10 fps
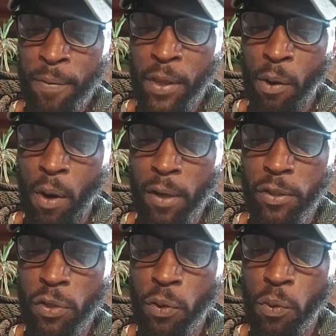there are
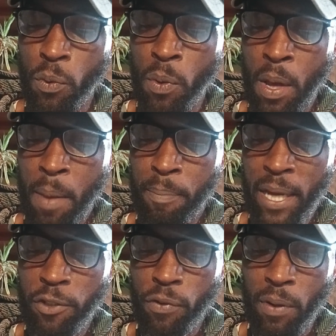two
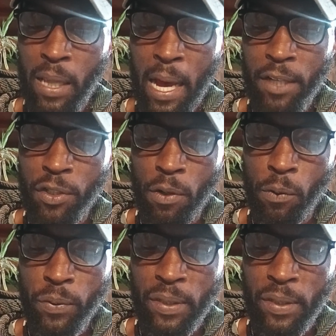metrological